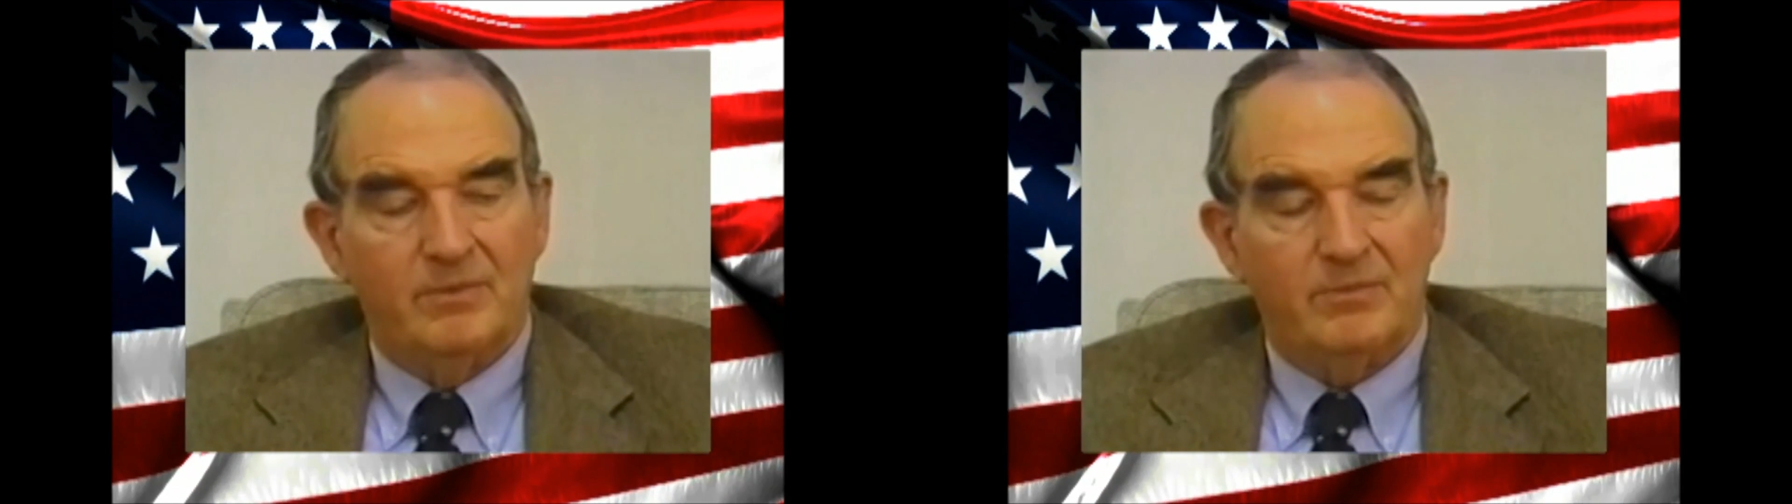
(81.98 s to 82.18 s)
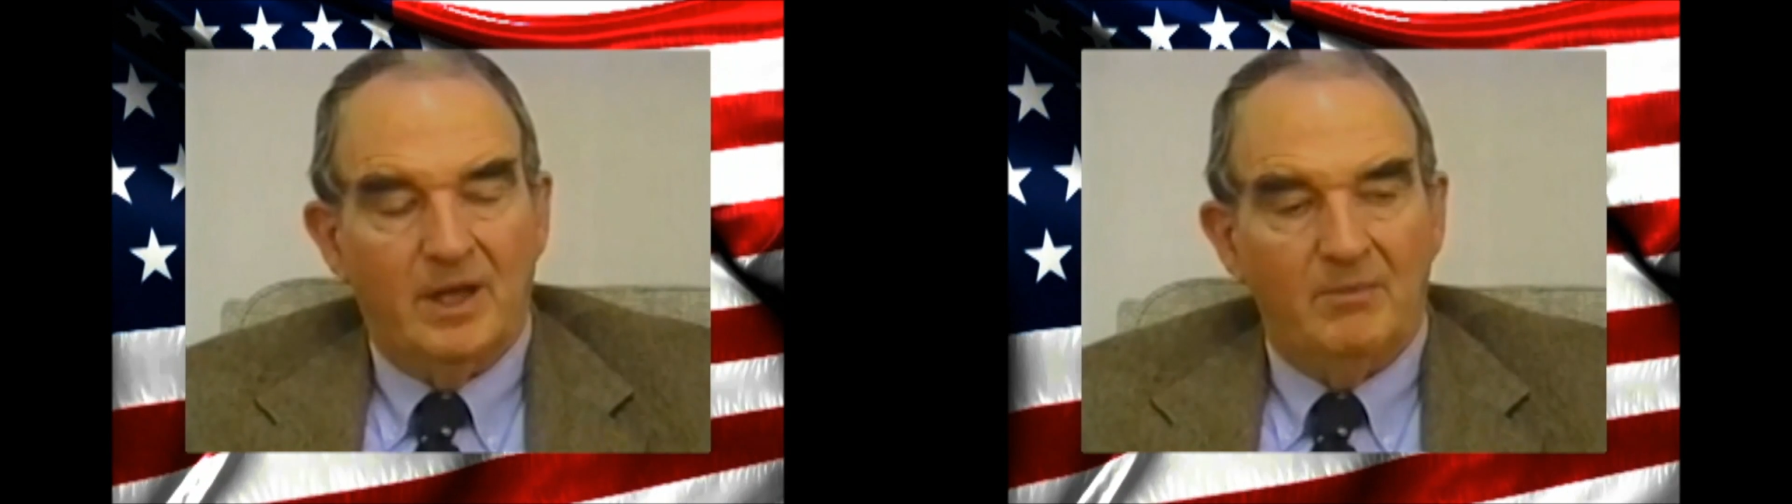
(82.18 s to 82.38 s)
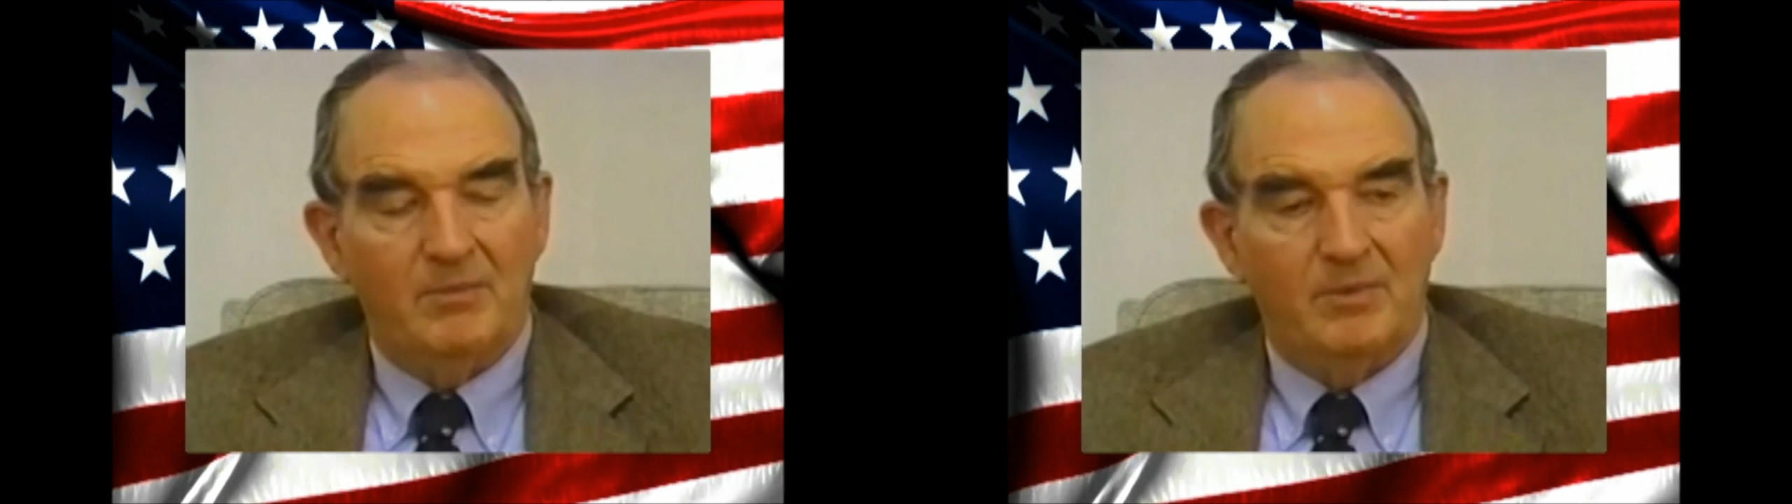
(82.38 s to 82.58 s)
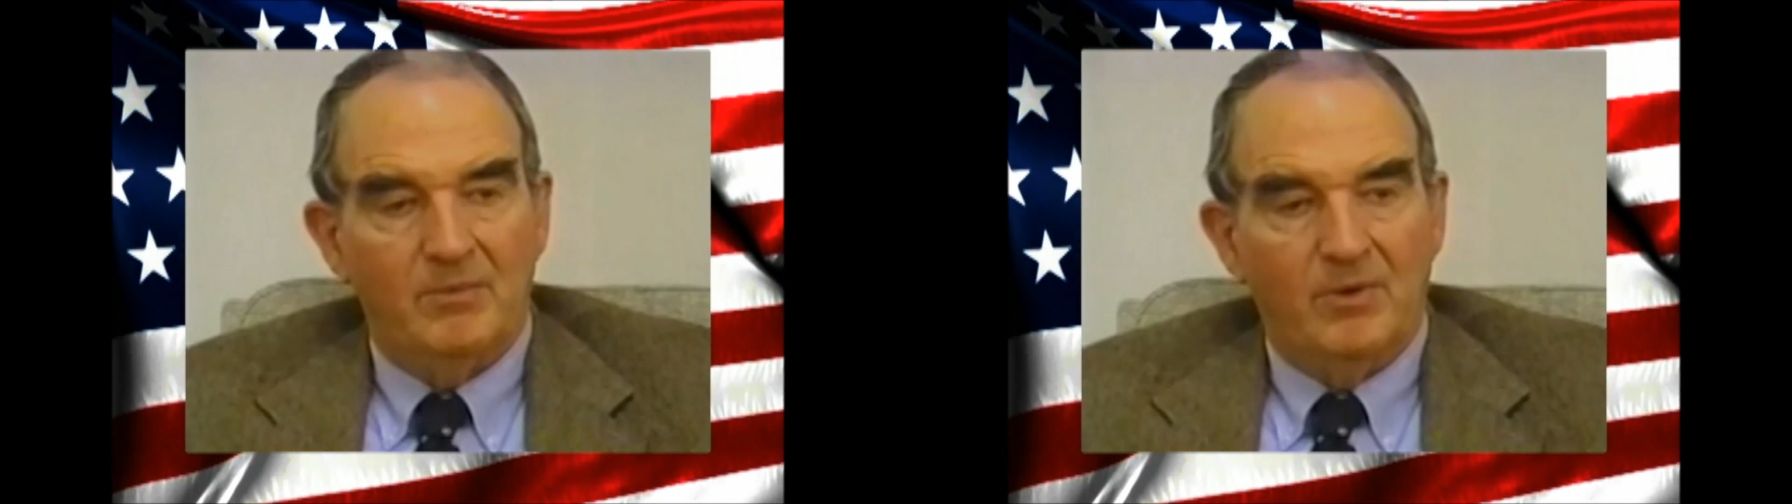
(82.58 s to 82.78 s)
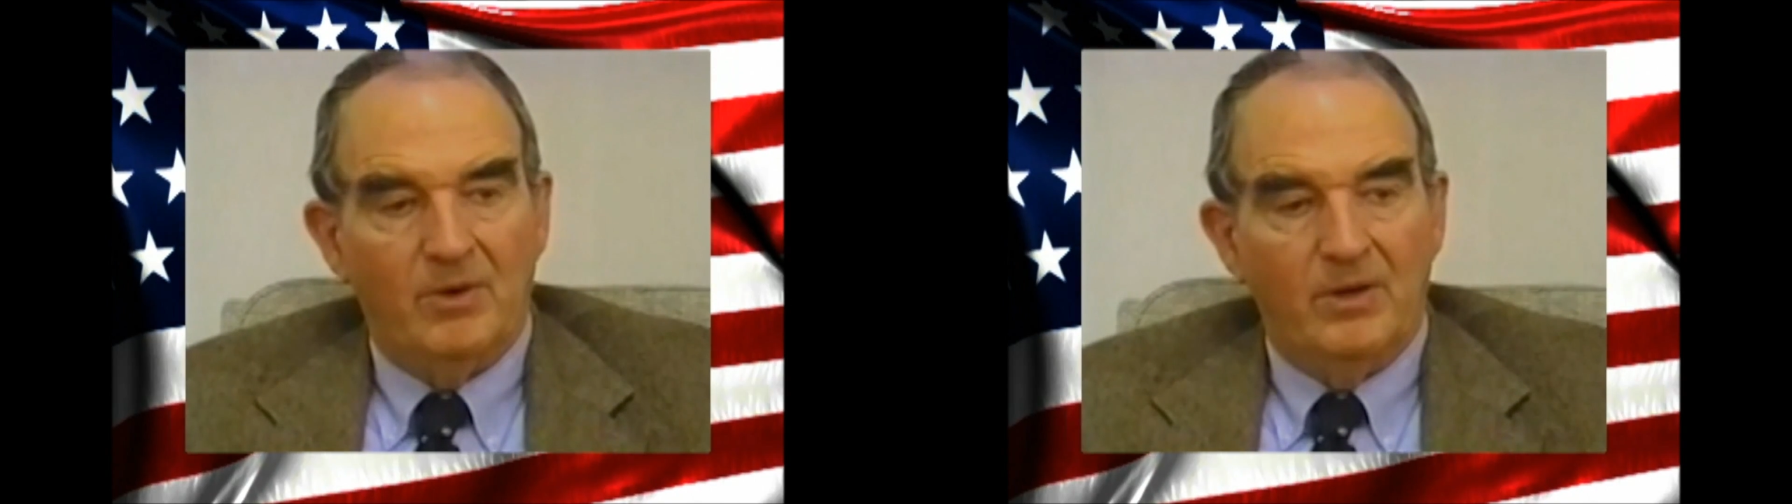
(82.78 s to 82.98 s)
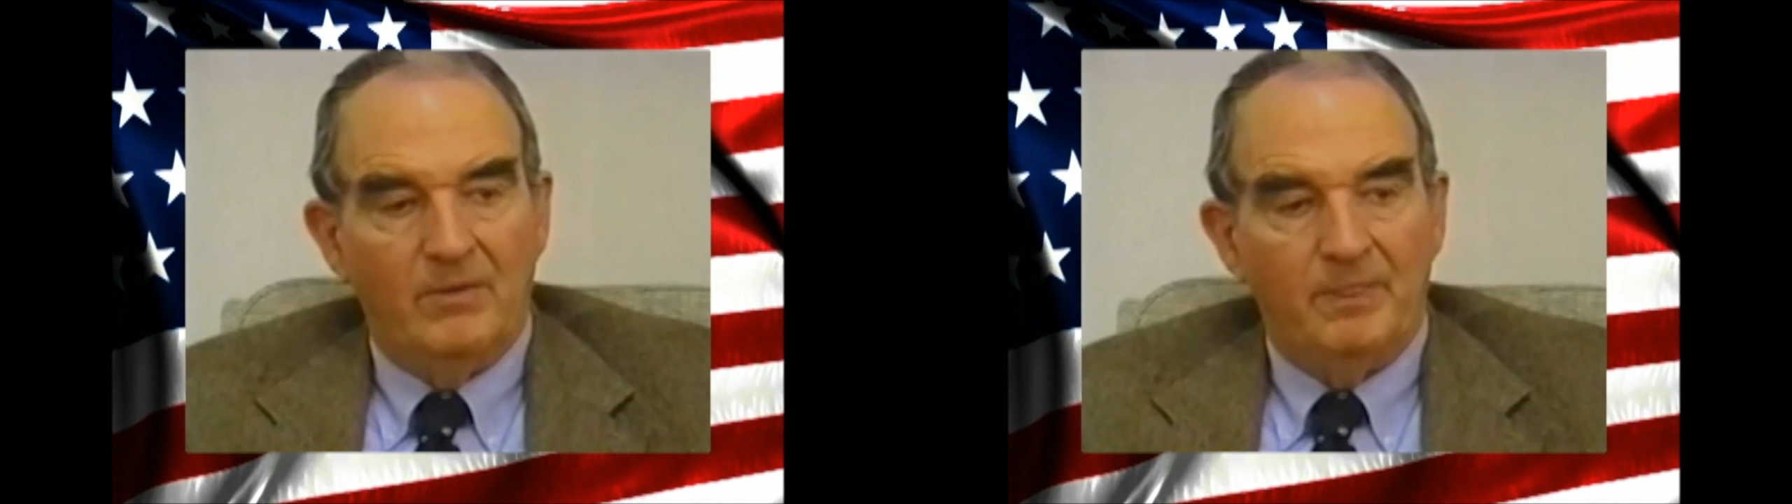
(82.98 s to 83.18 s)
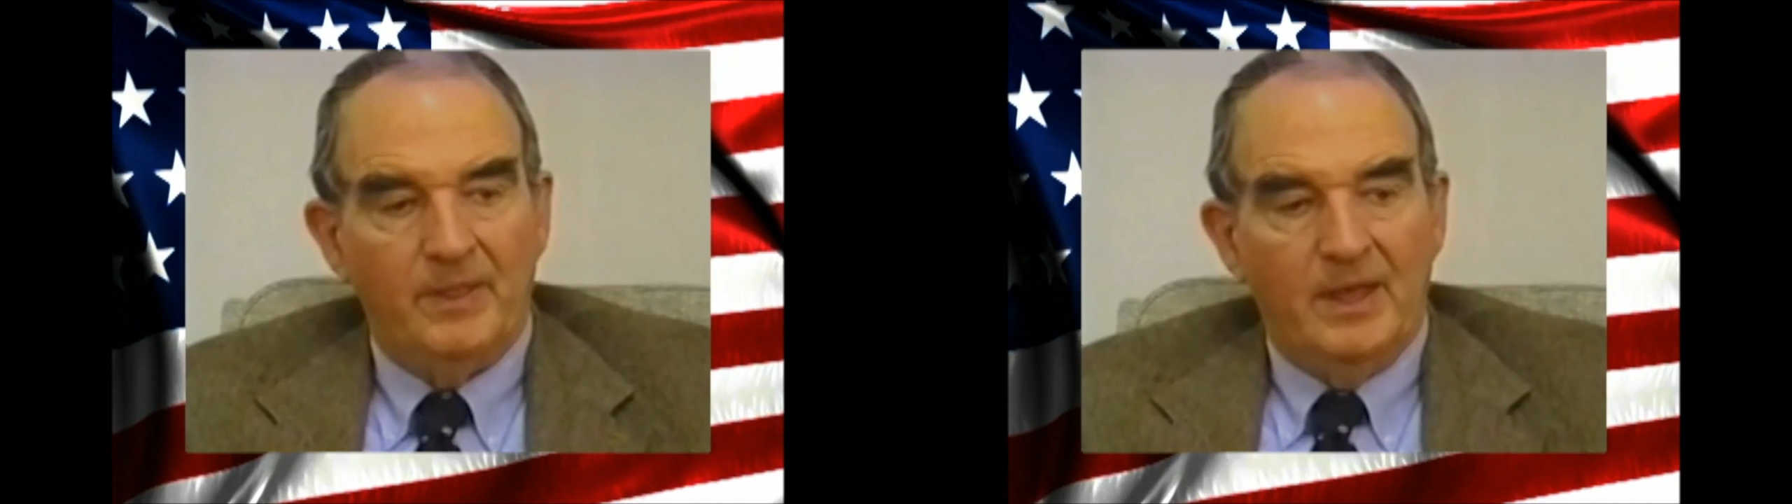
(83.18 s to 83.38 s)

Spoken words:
from time immemorial.